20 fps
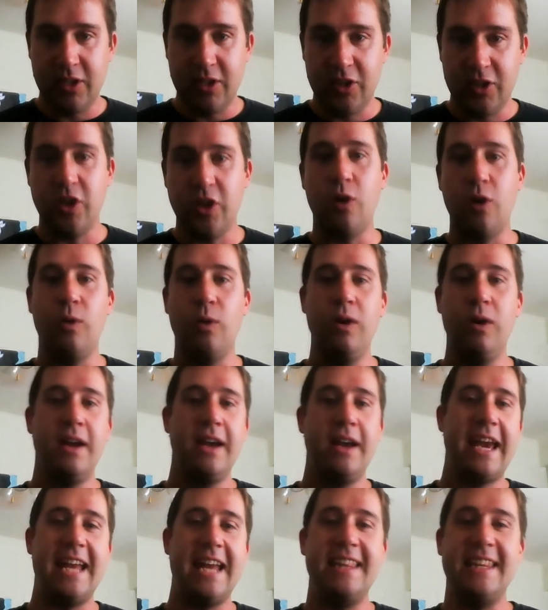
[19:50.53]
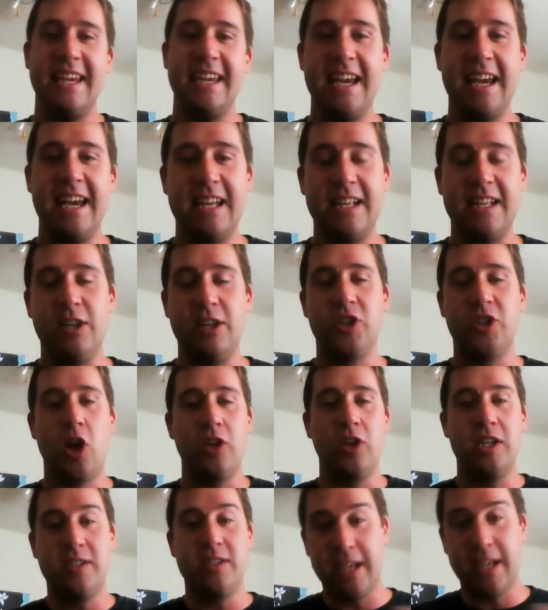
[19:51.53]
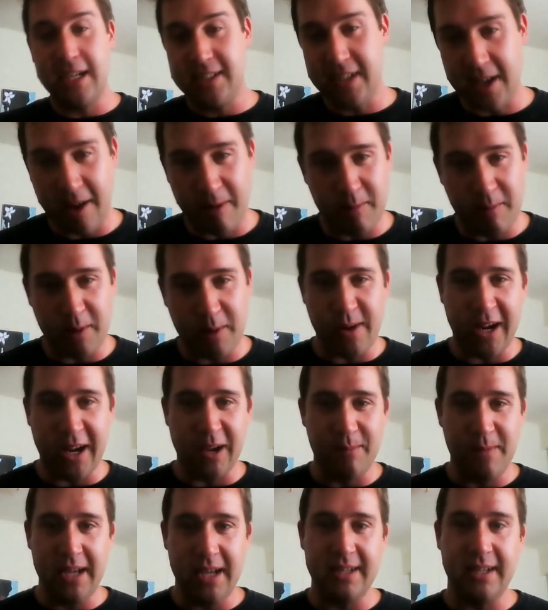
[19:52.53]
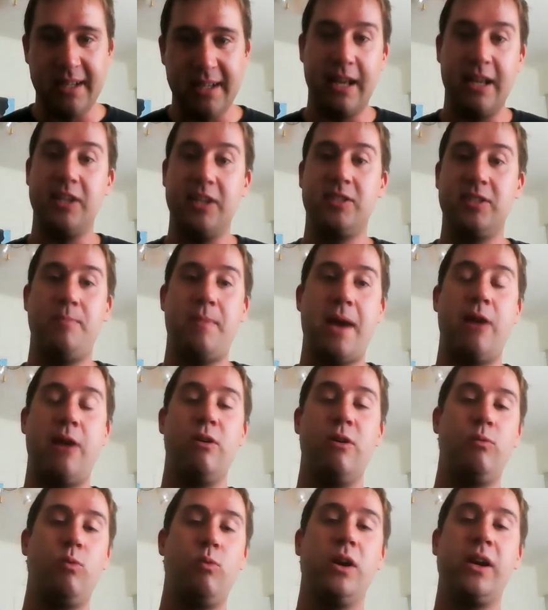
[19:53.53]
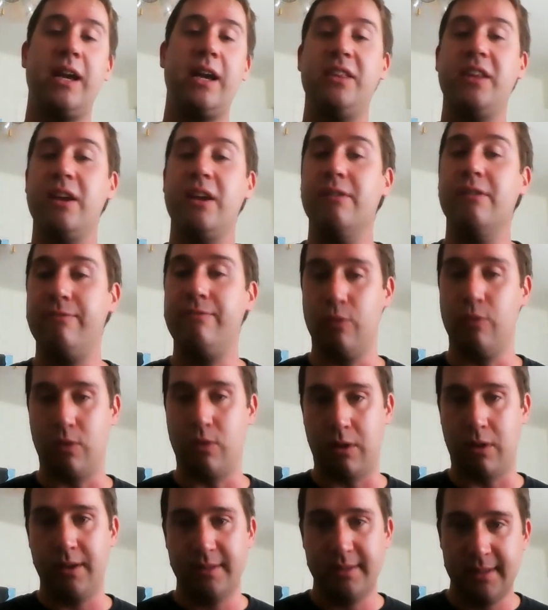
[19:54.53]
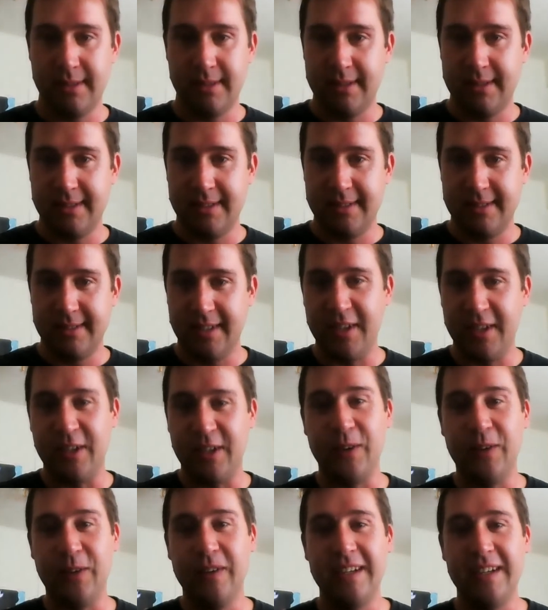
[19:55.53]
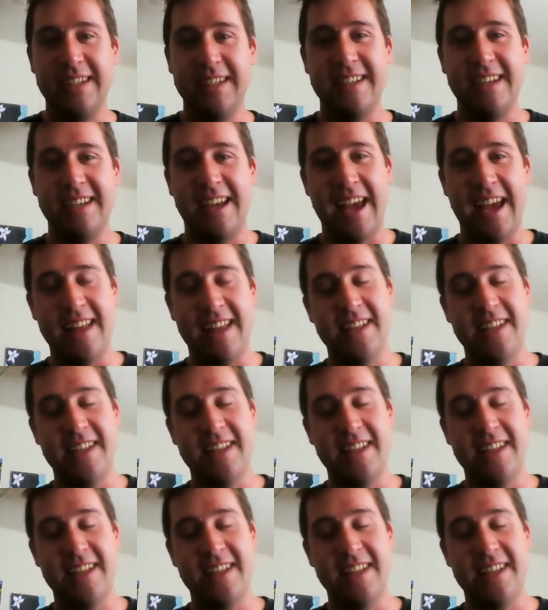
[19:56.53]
So in the end, there's all these things that have been recommended, and it's a matter of what can they afford, you know. And